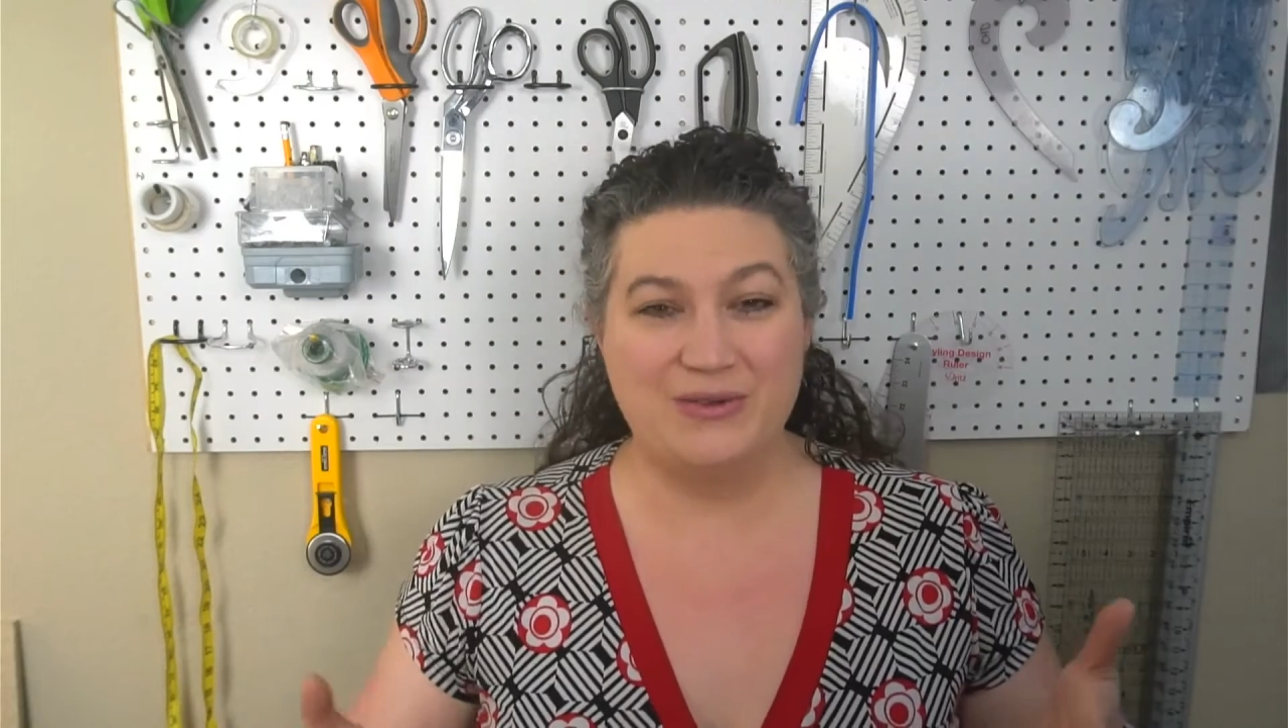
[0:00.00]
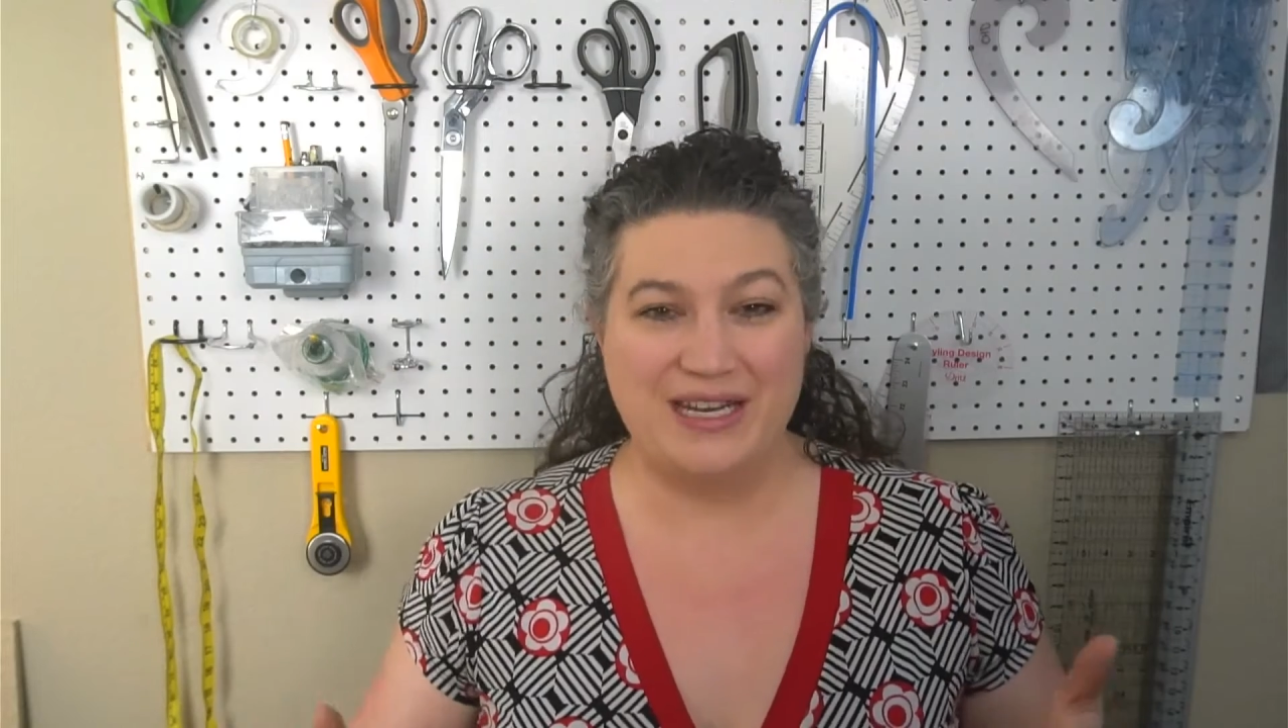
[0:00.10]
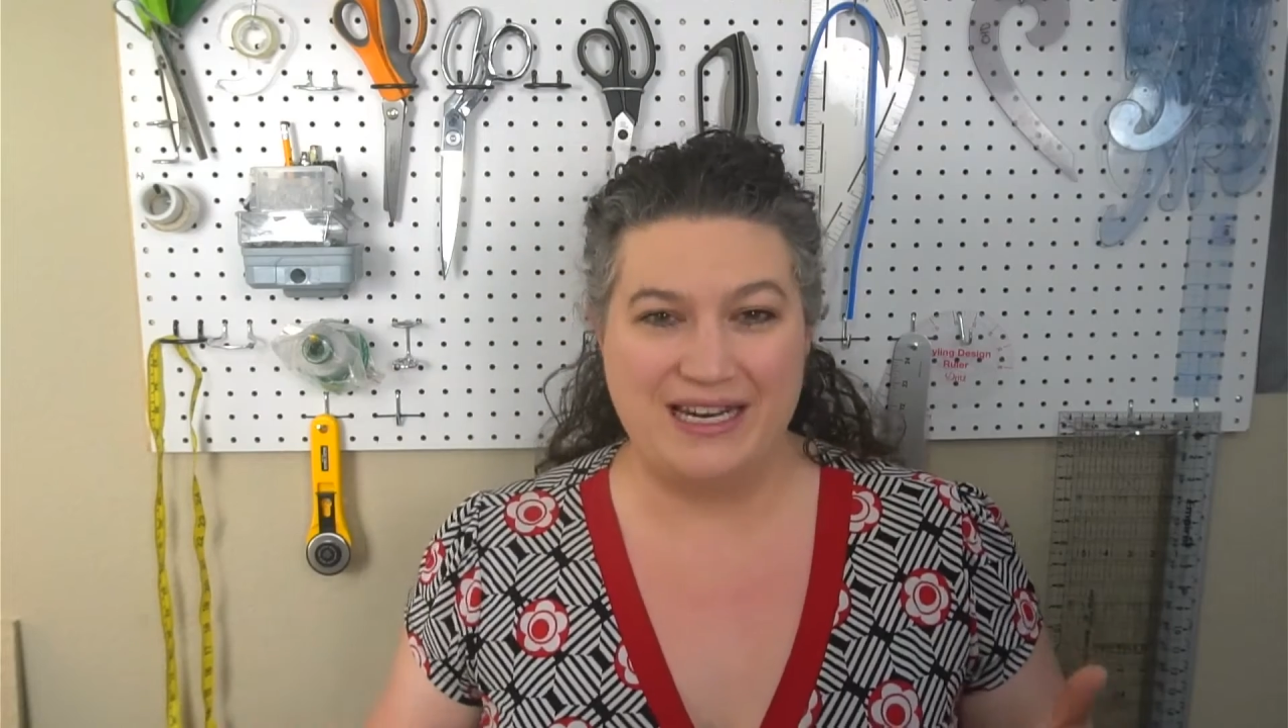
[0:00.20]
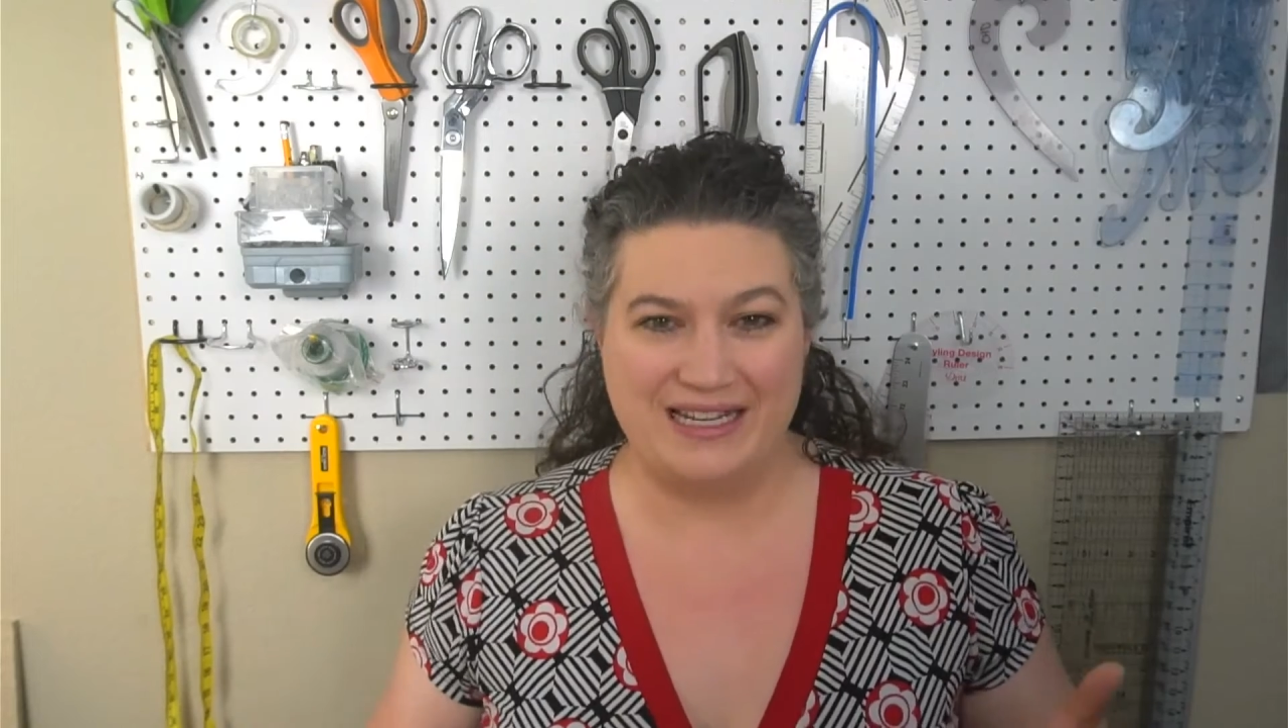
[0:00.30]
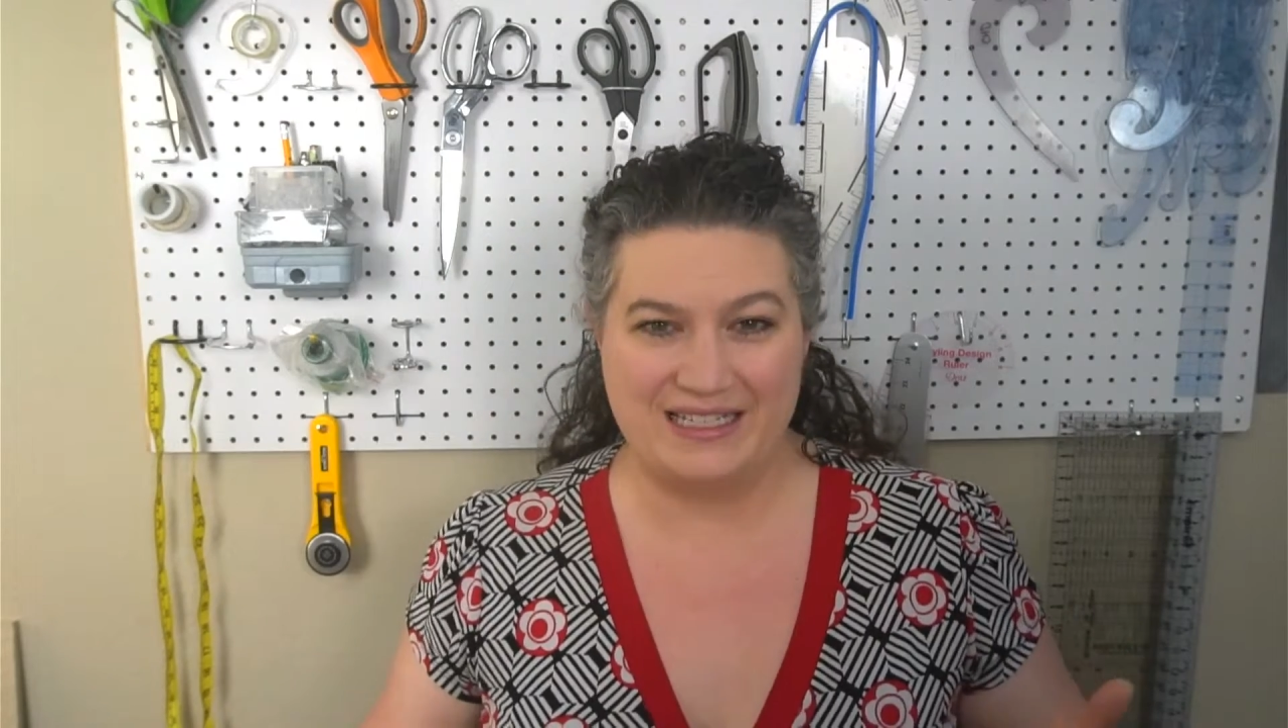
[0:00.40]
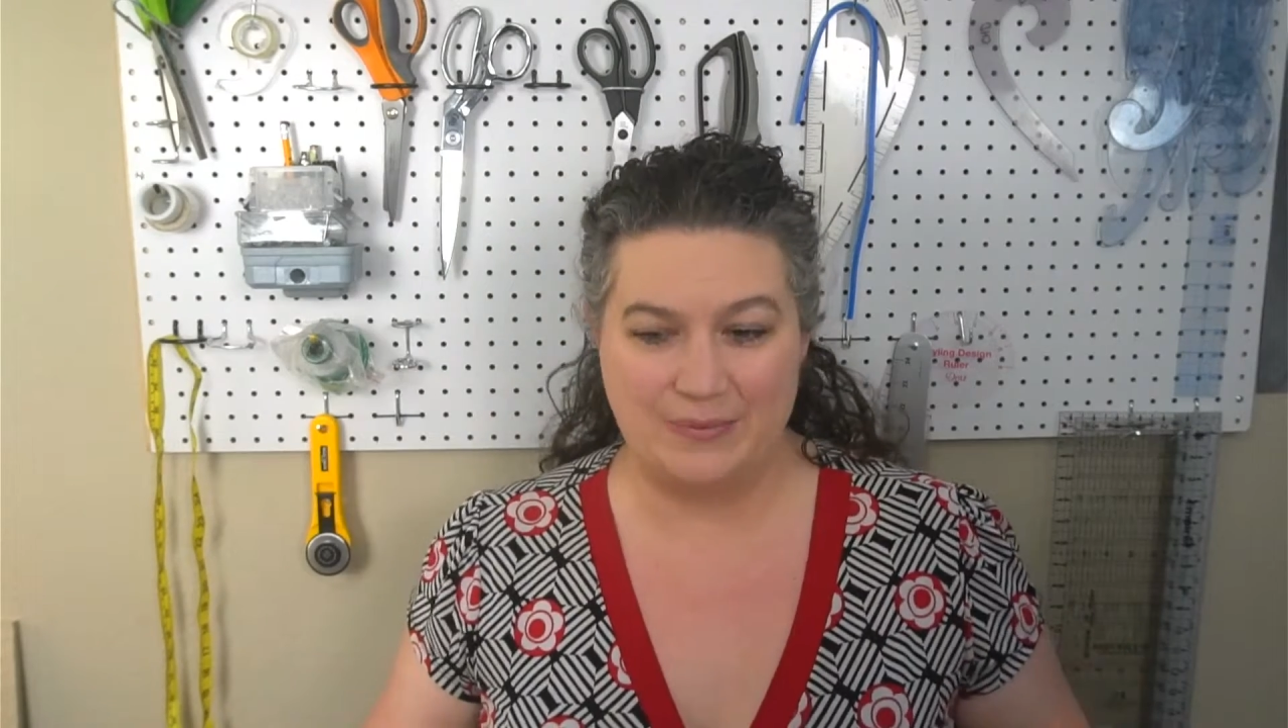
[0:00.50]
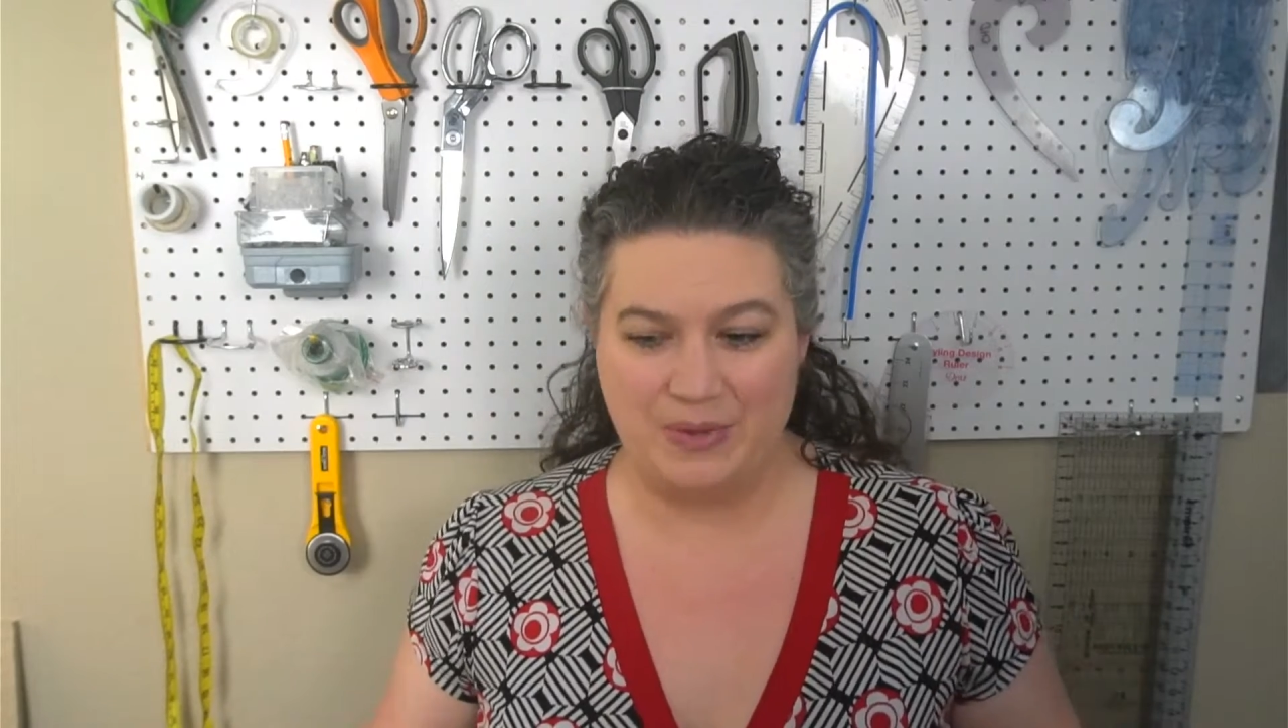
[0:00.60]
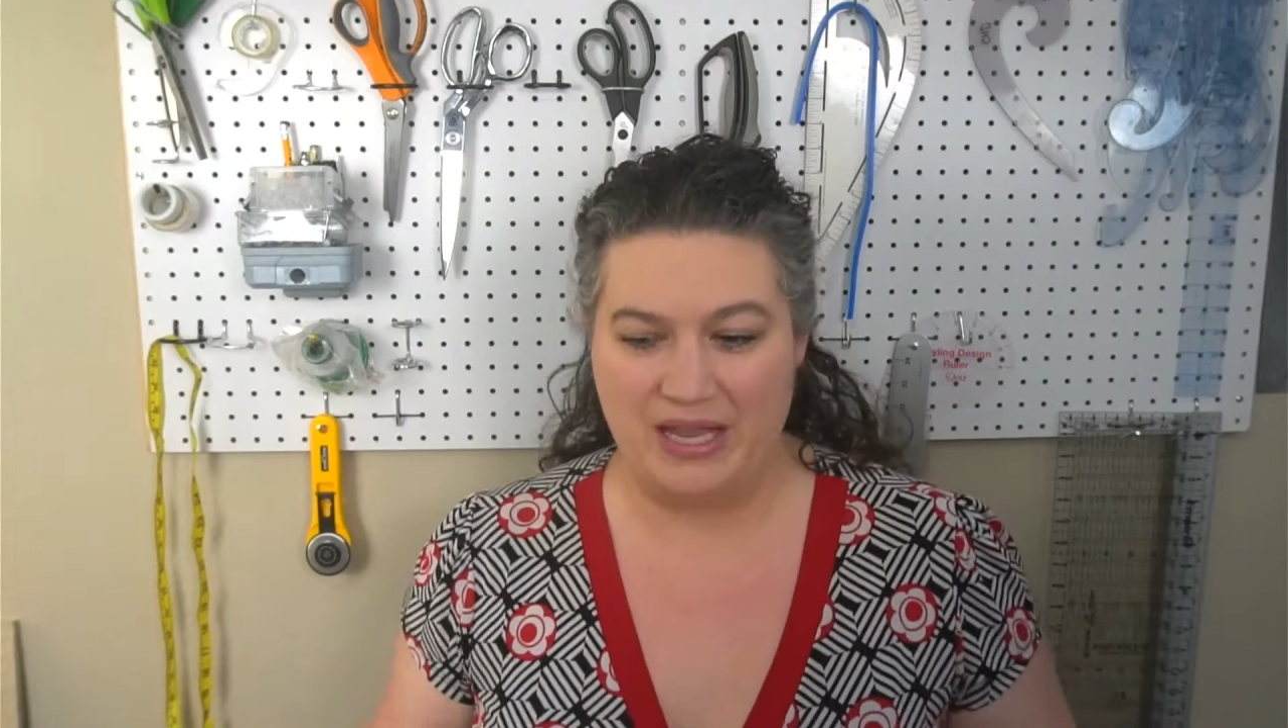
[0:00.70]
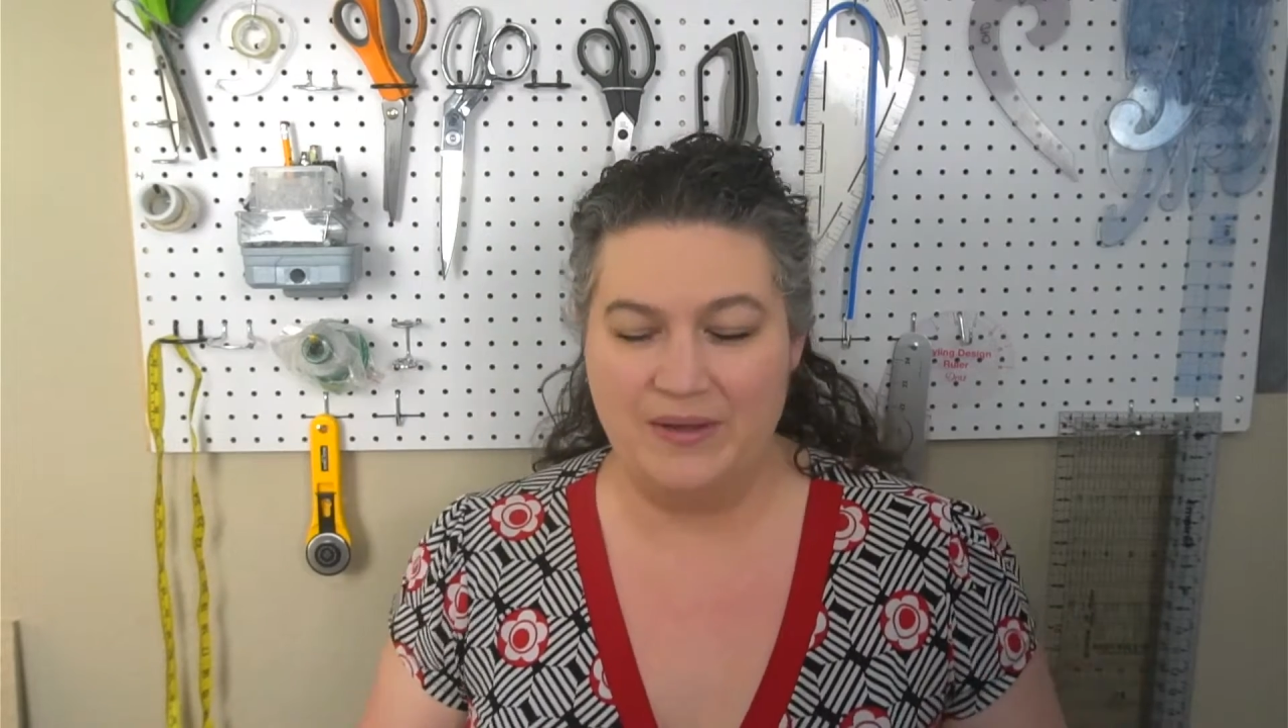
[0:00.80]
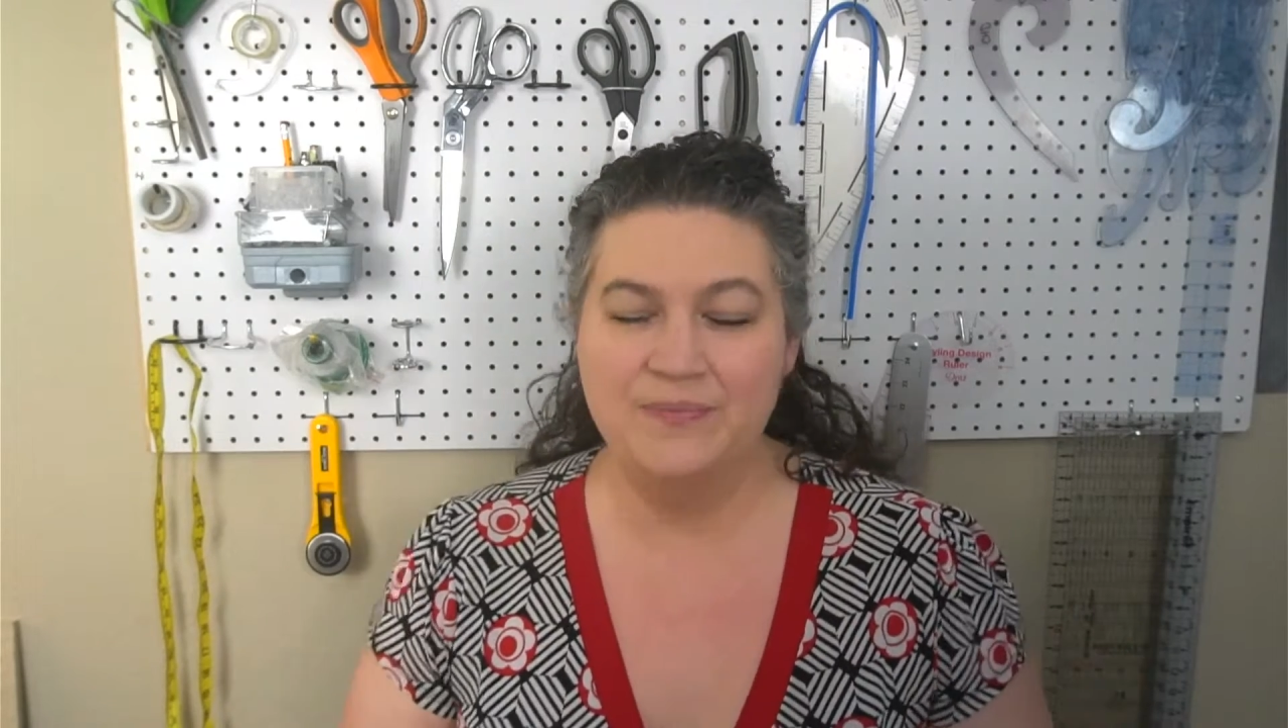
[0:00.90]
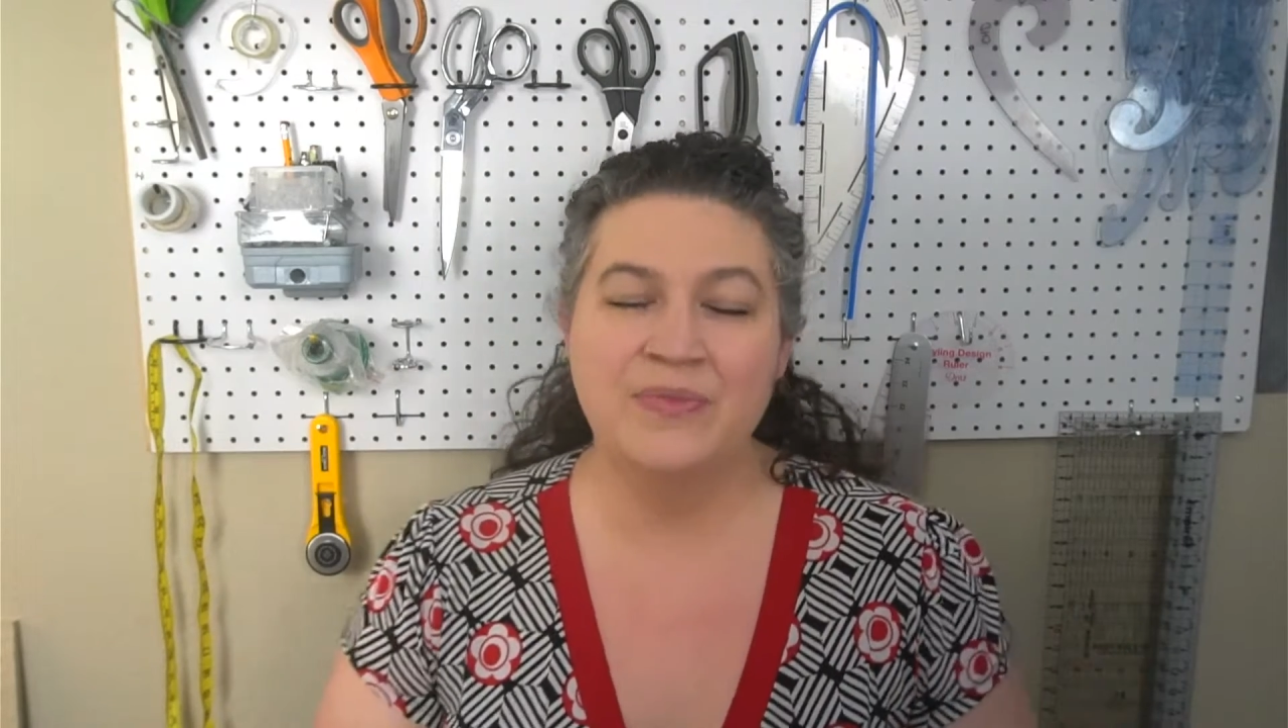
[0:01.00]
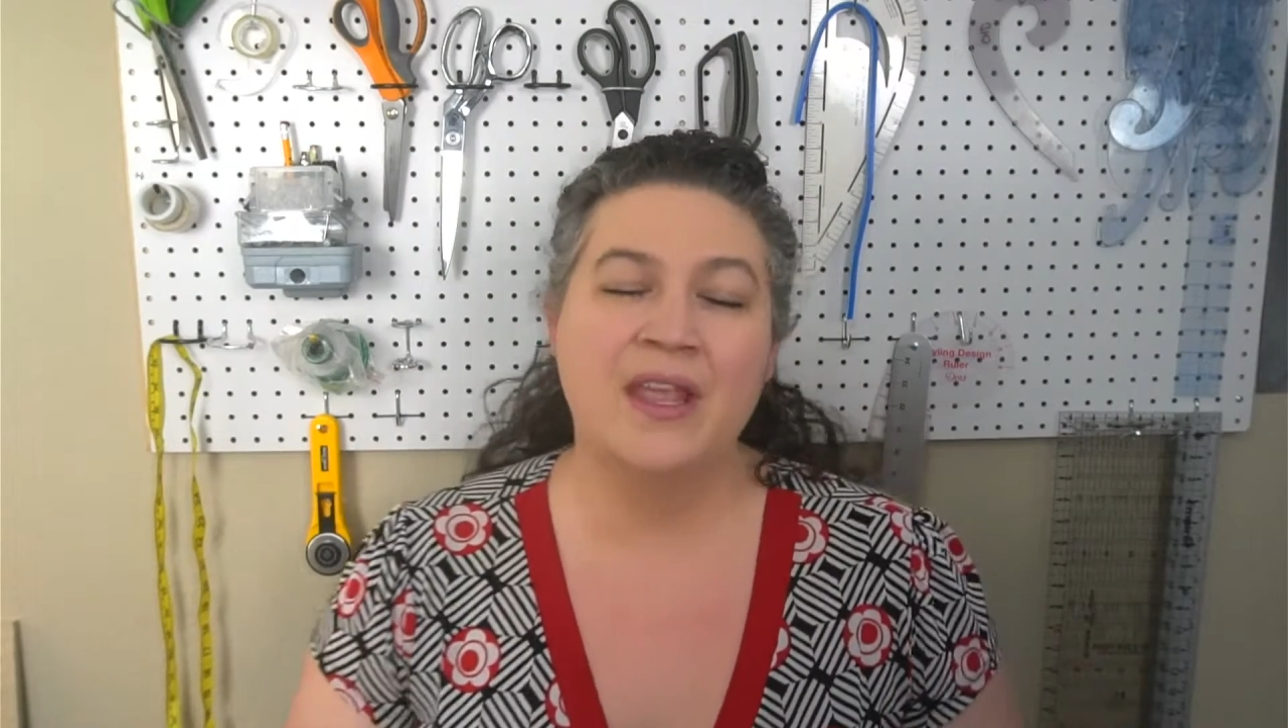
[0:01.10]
need it to be.